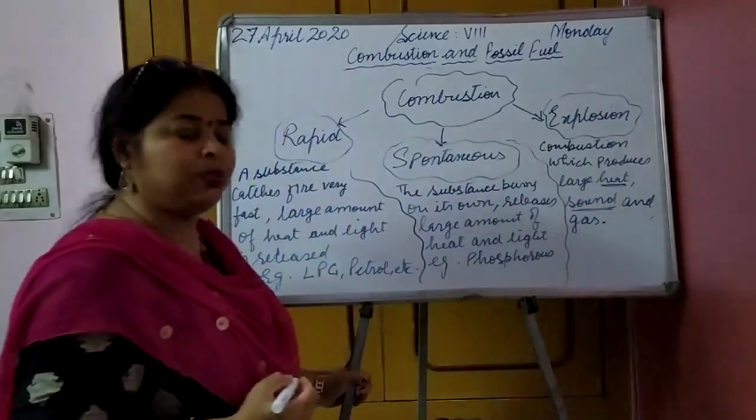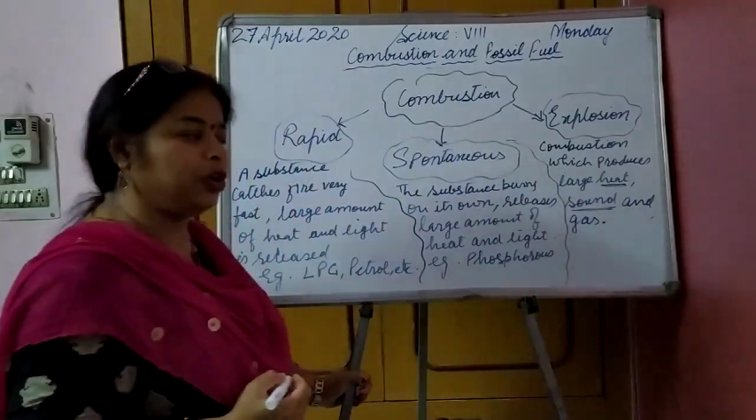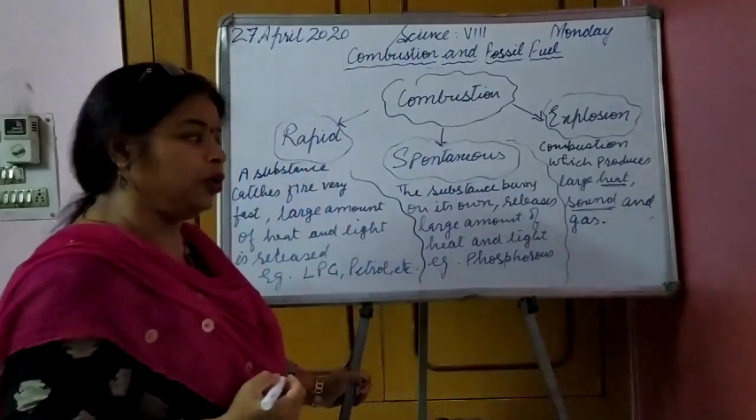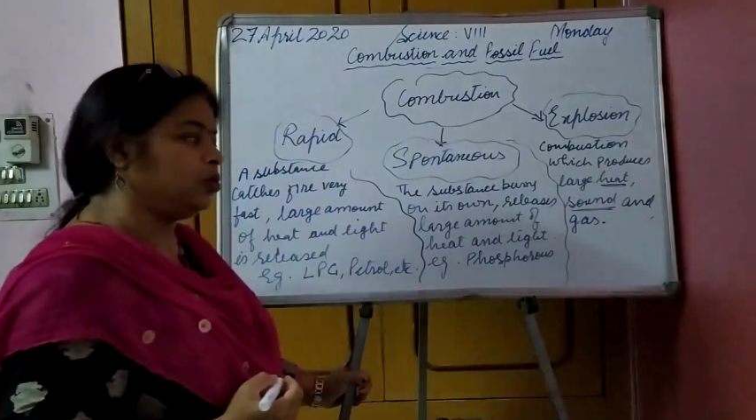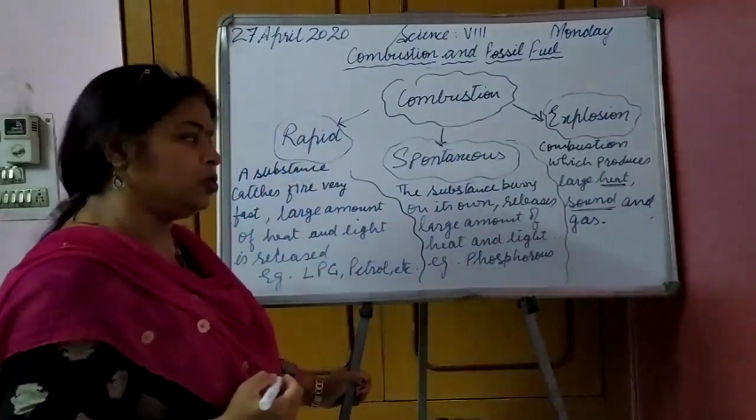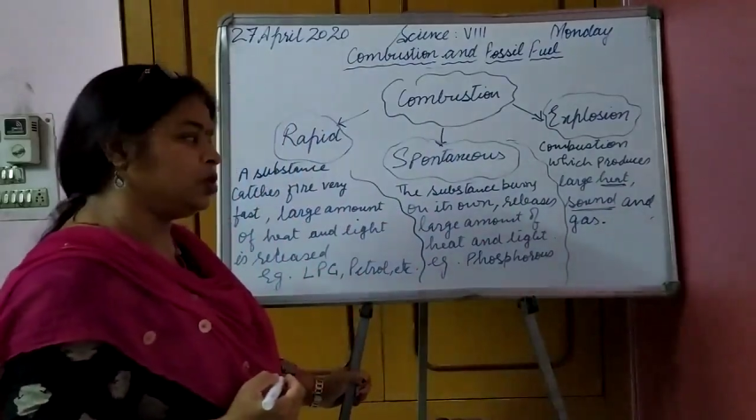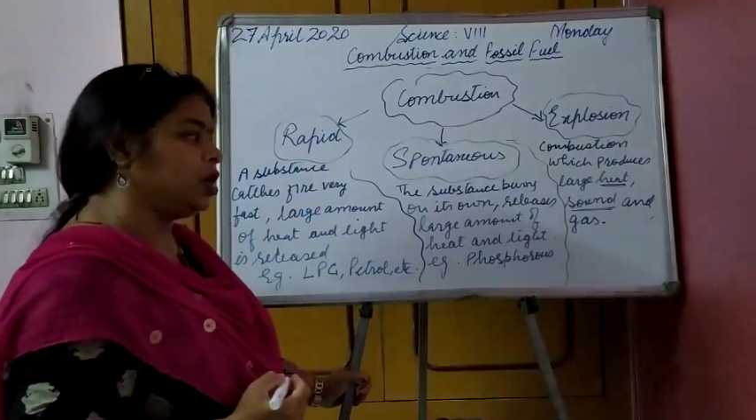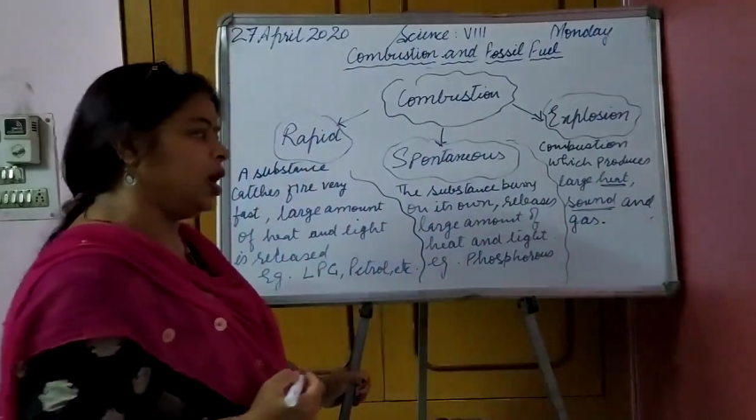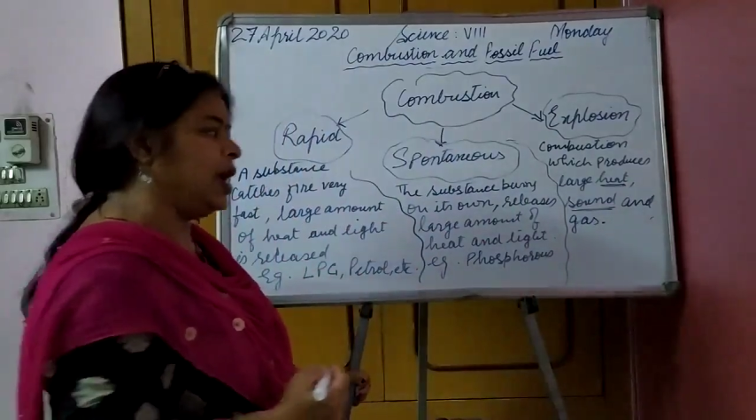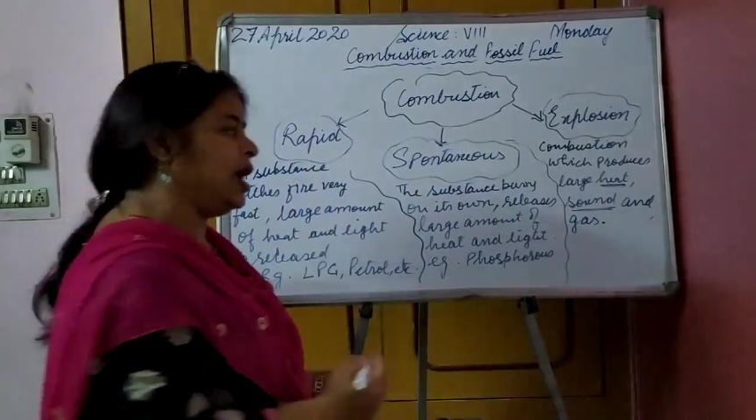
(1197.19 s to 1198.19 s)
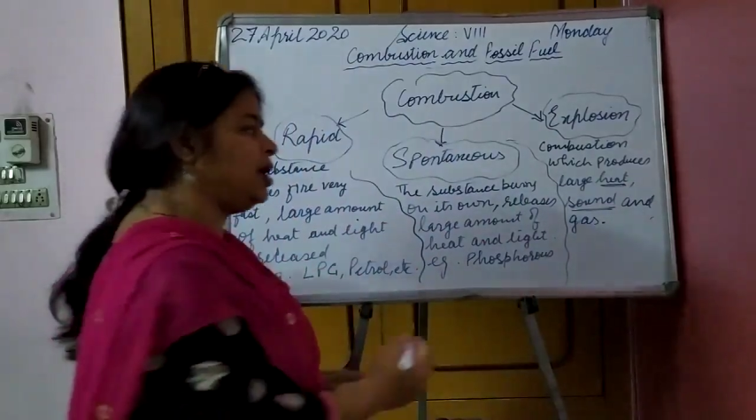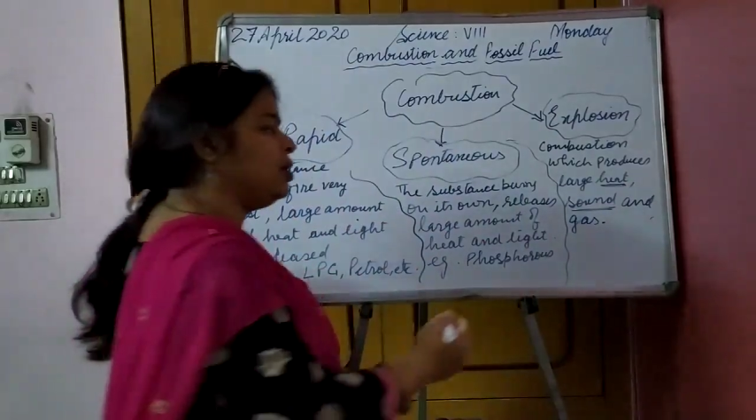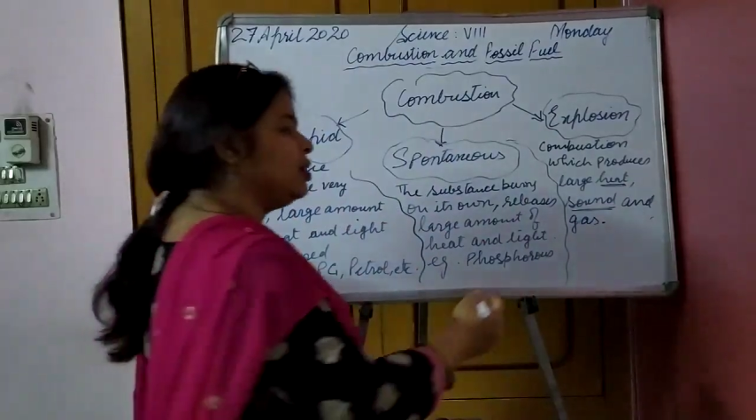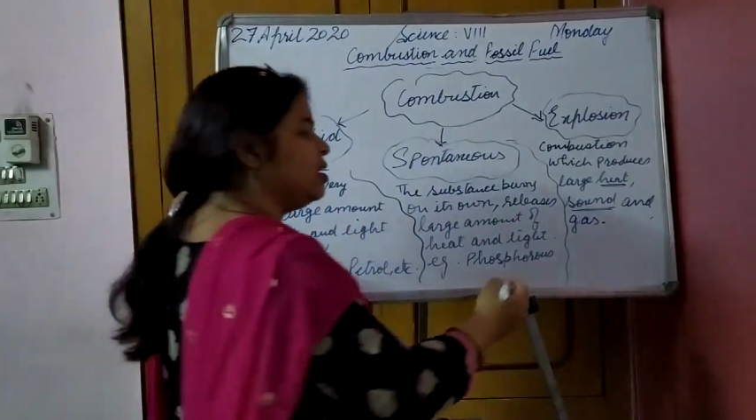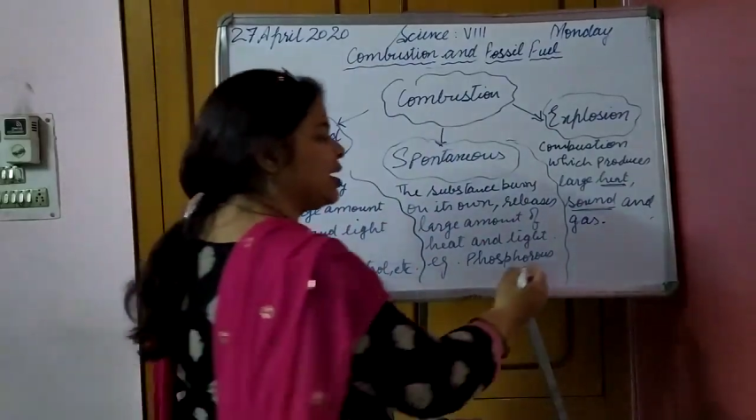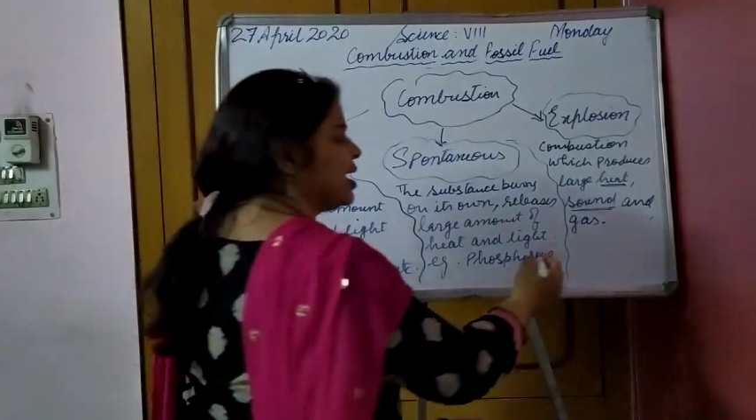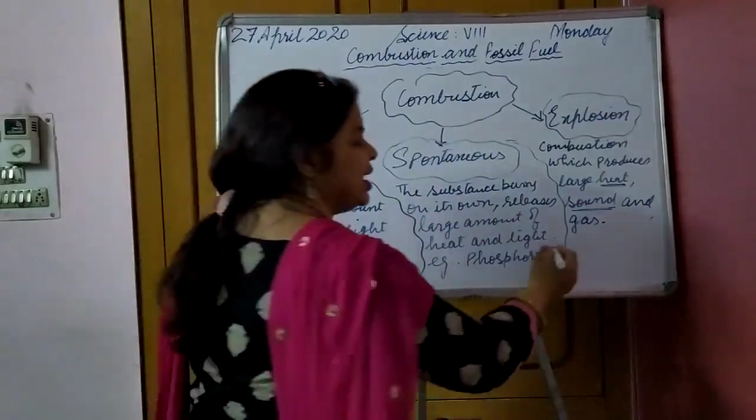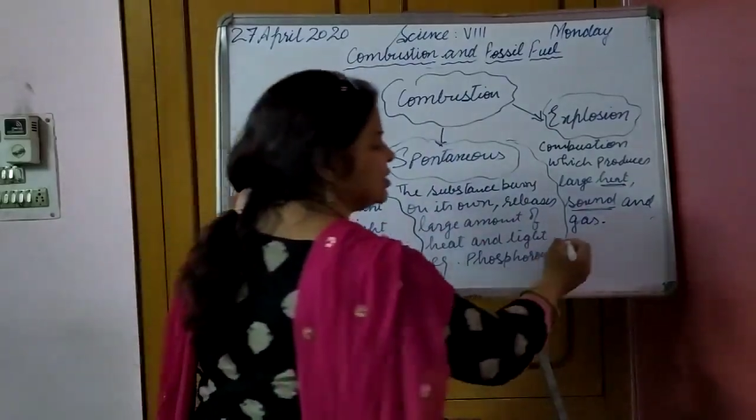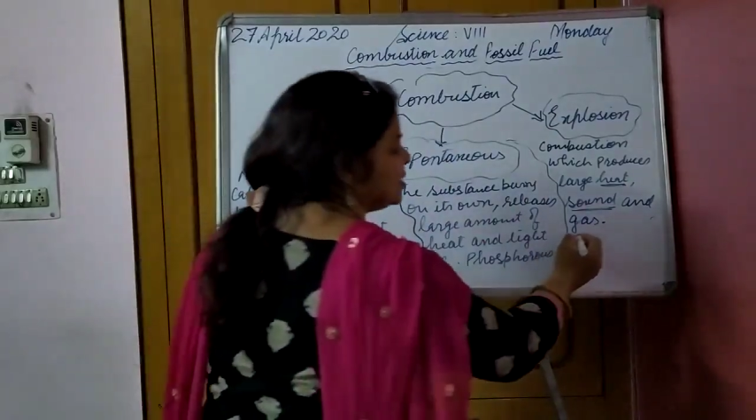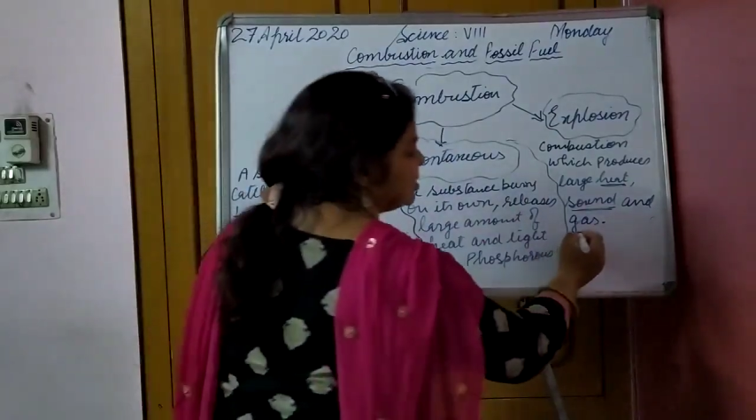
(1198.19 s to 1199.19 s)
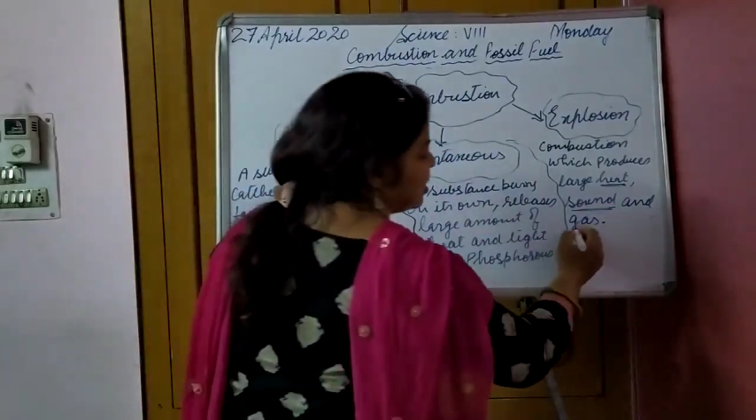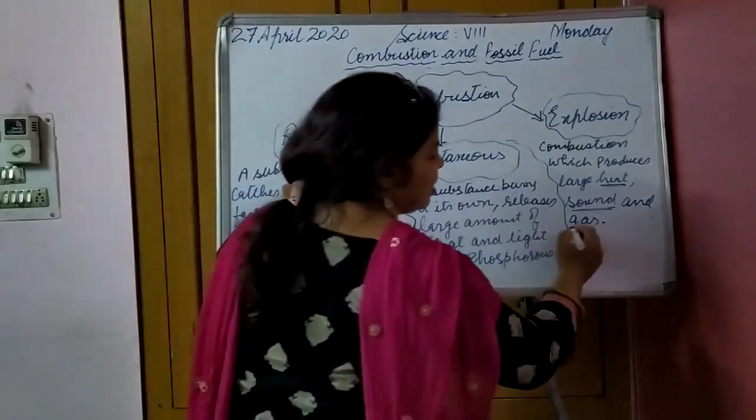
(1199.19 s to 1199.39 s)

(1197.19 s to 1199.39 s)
produced and gases